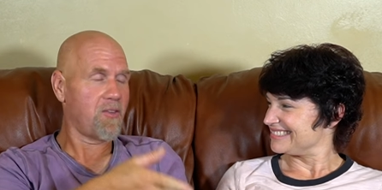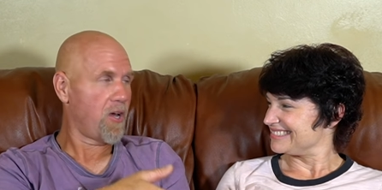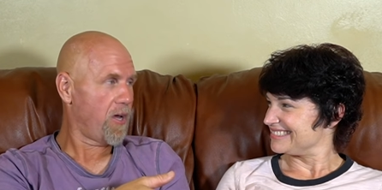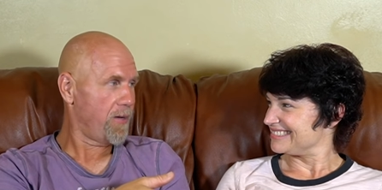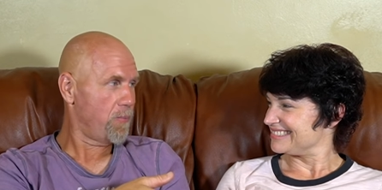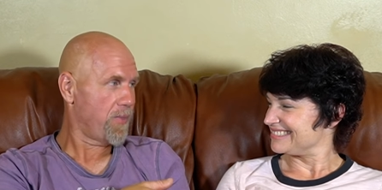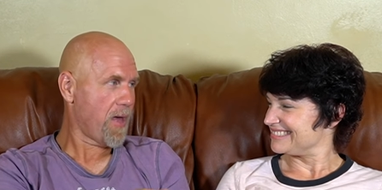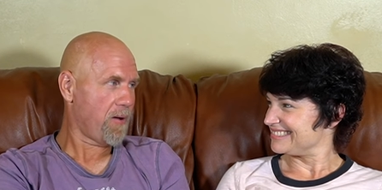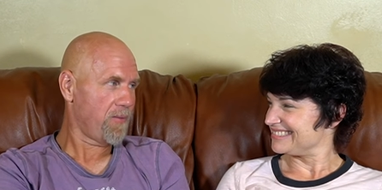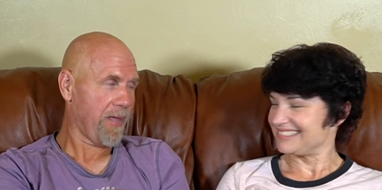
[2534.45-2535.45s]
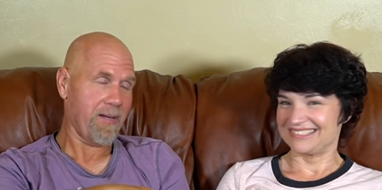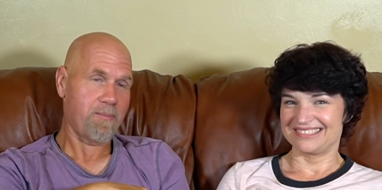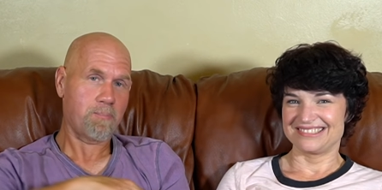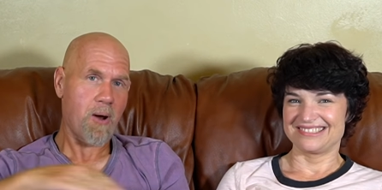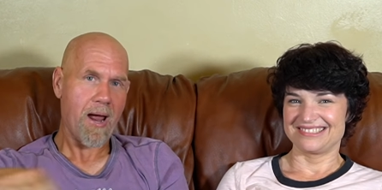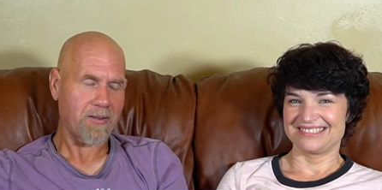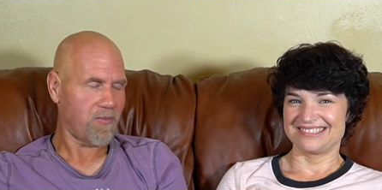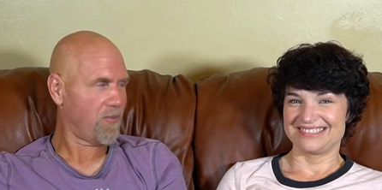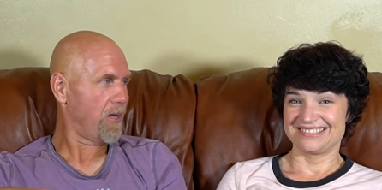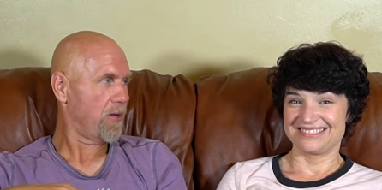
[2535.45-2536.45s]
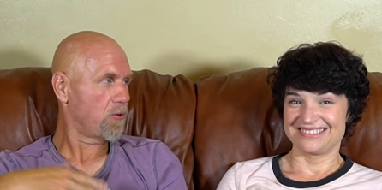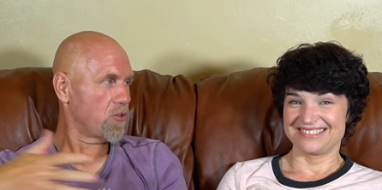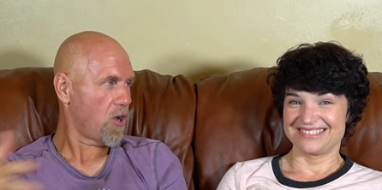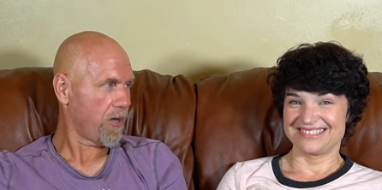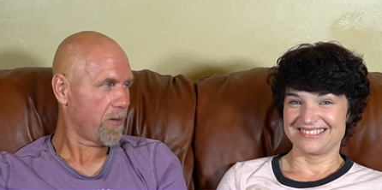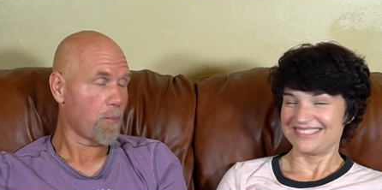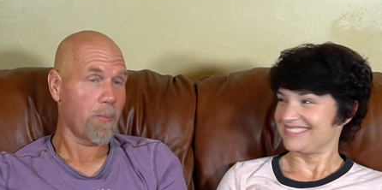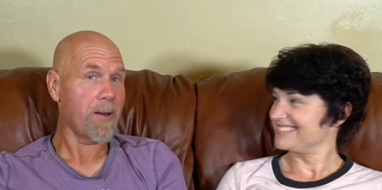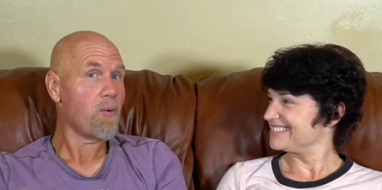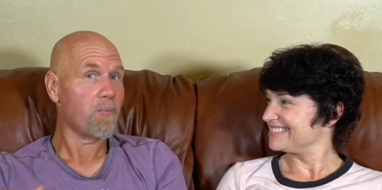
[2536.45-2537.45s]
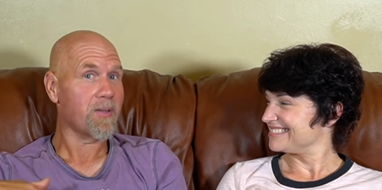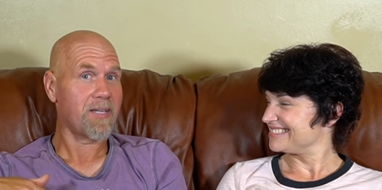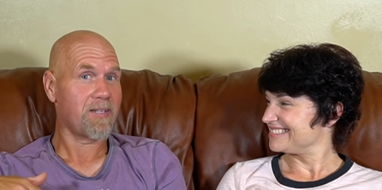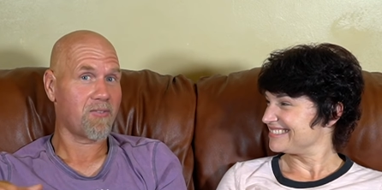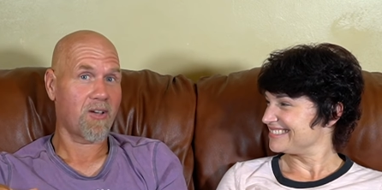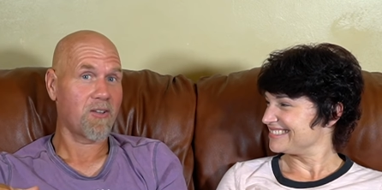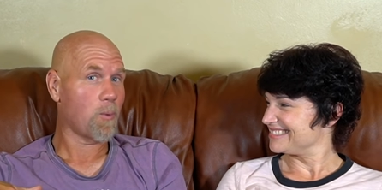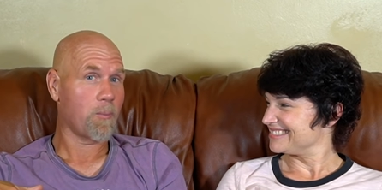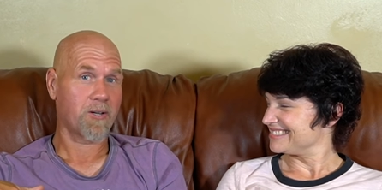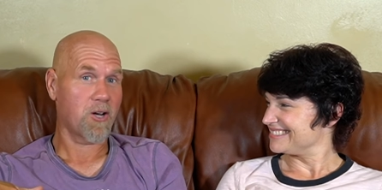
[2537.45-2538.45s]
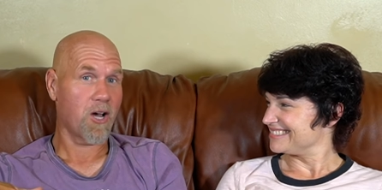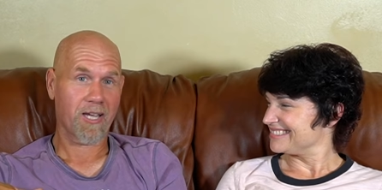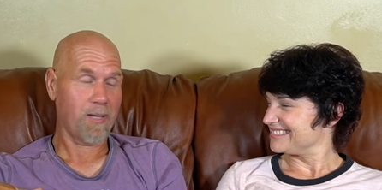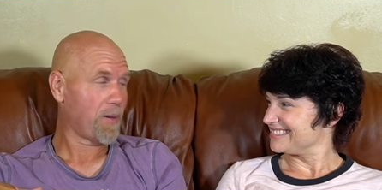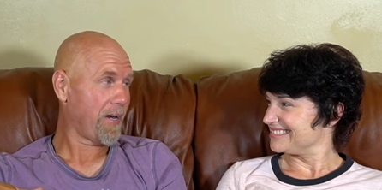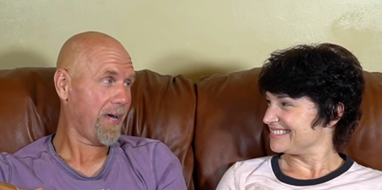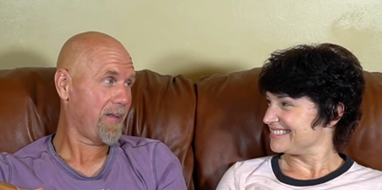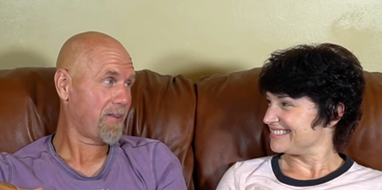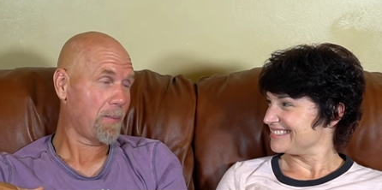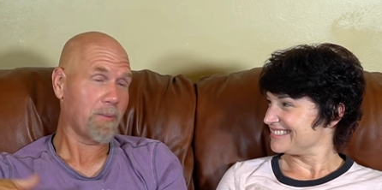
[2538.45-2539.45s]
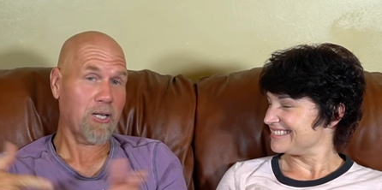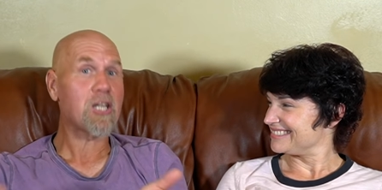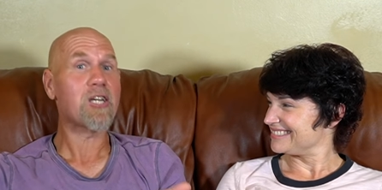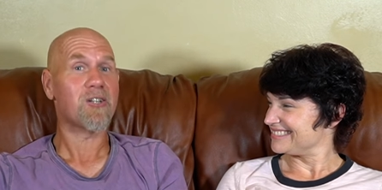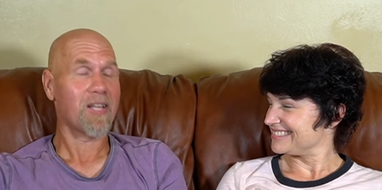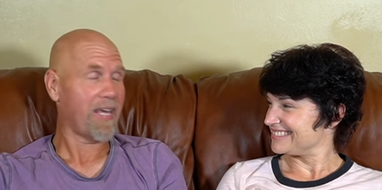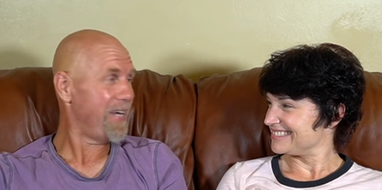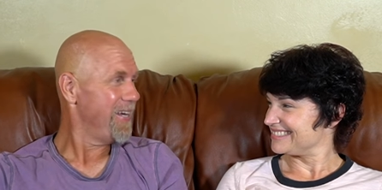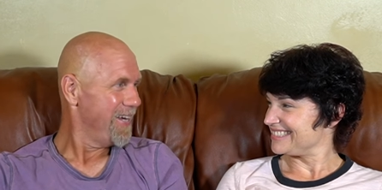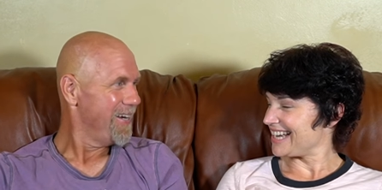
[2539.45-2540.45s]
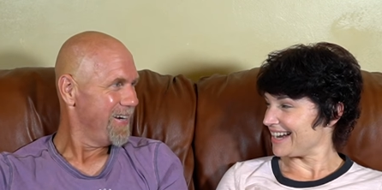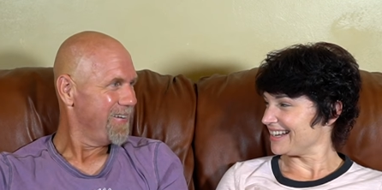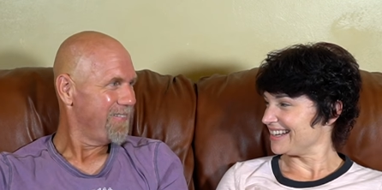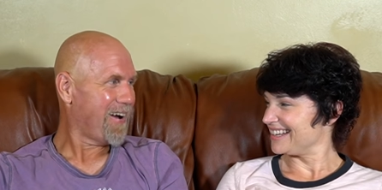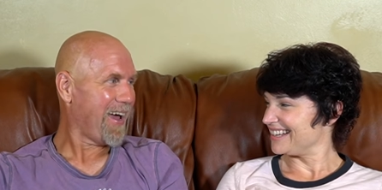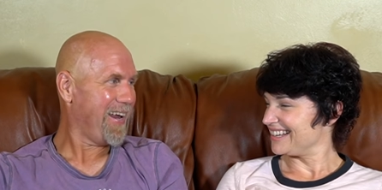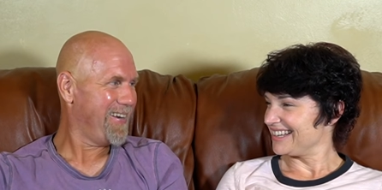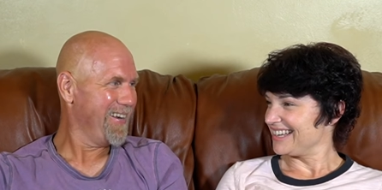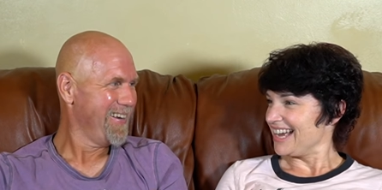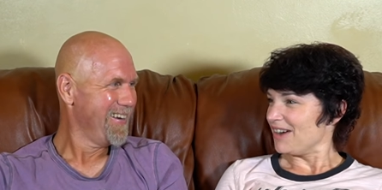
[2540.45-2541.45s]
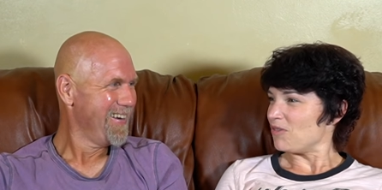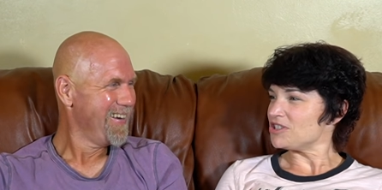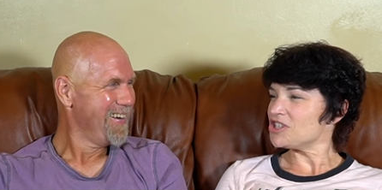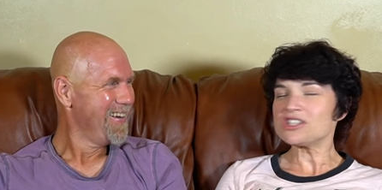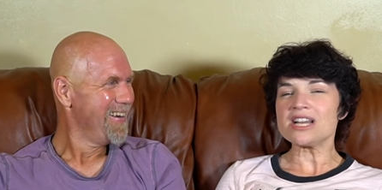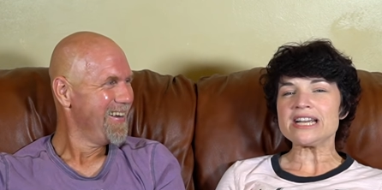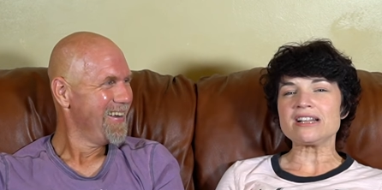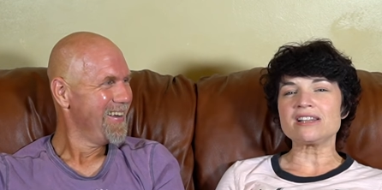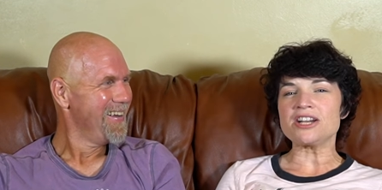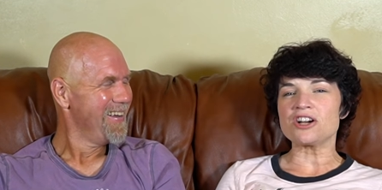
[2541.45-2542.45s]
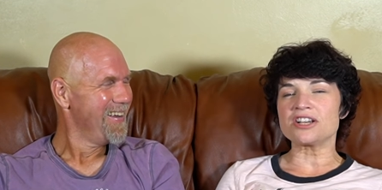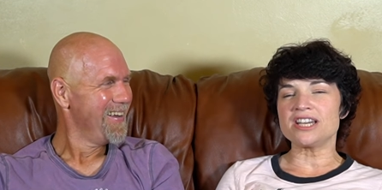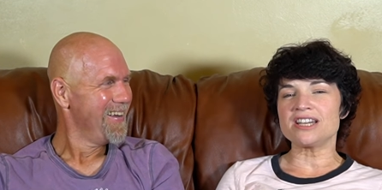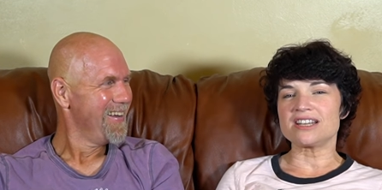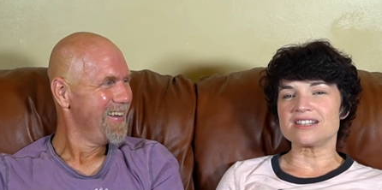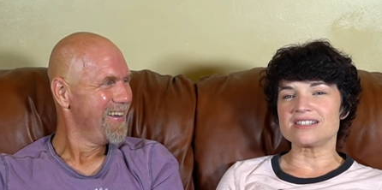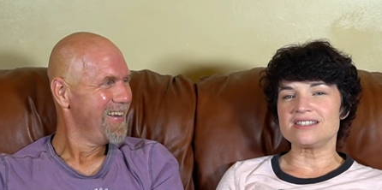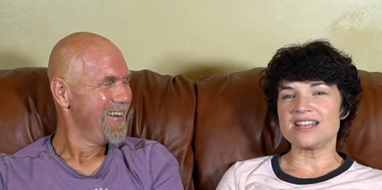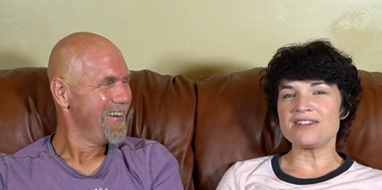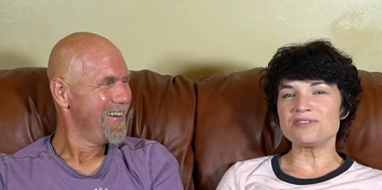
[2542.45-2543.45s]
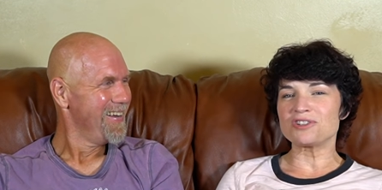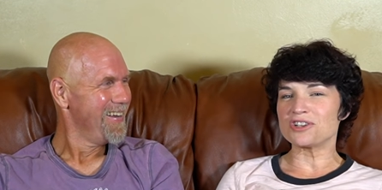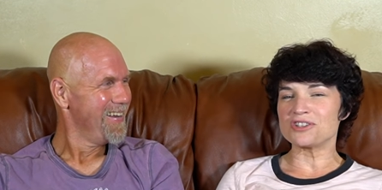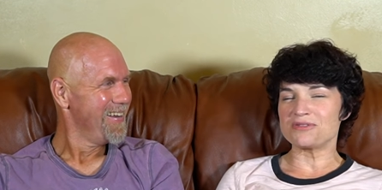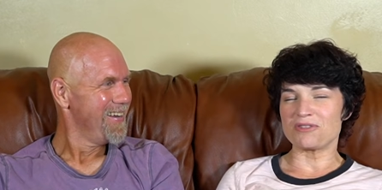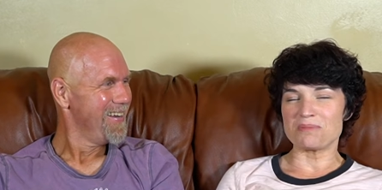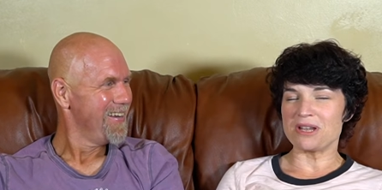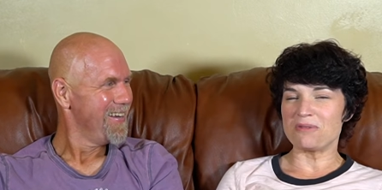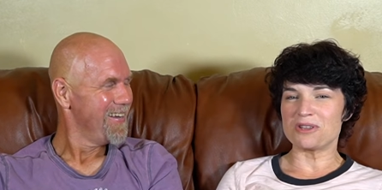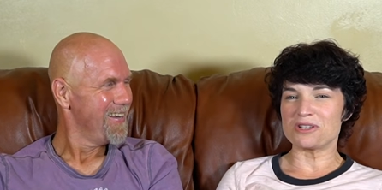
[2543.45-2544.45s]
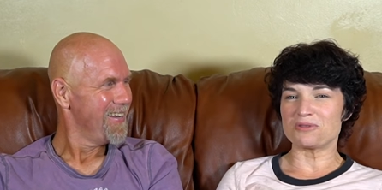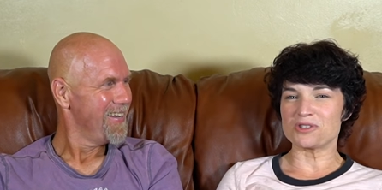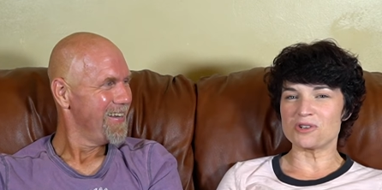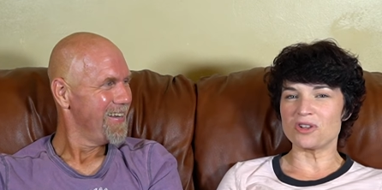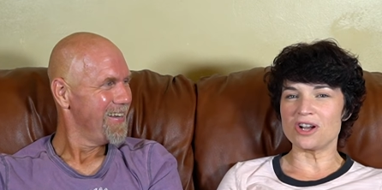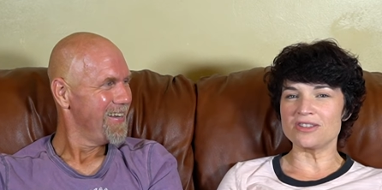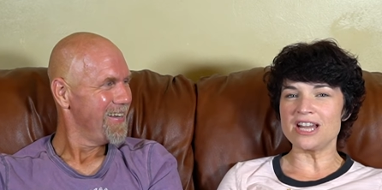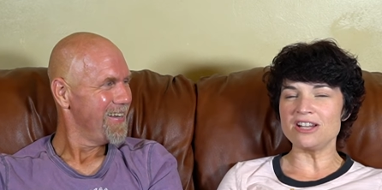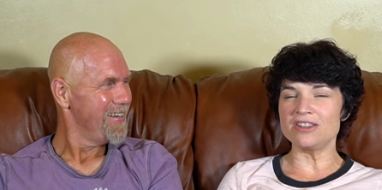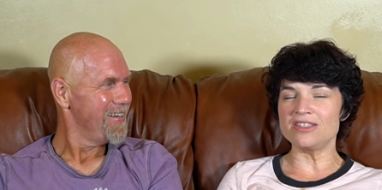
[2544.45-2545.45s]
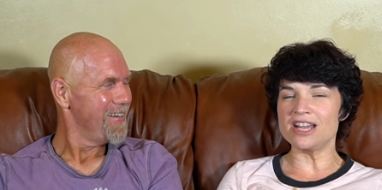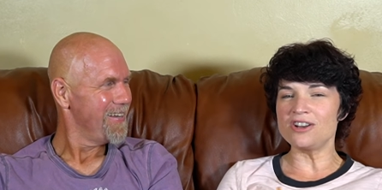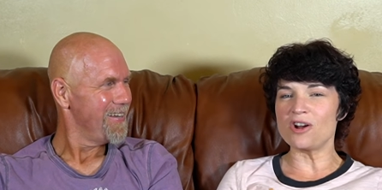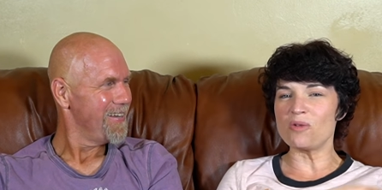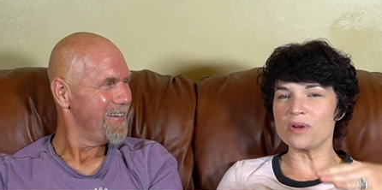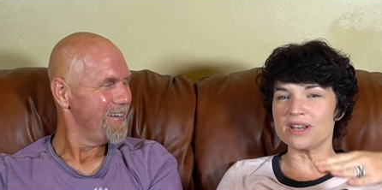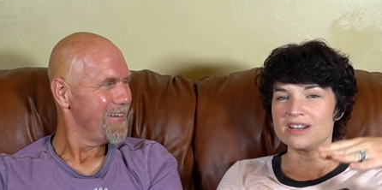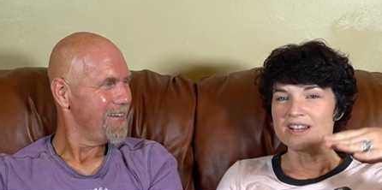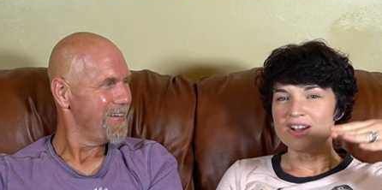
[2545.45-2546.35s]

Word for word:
Speaker 1: done without, like, practicing it or talking. But we don't really discuss what we're talking about ahead of time. Clearly.
Speaker 2: Yeah. Right? Well, it's just like like our kids. They've learned from being with us for so long. They they know when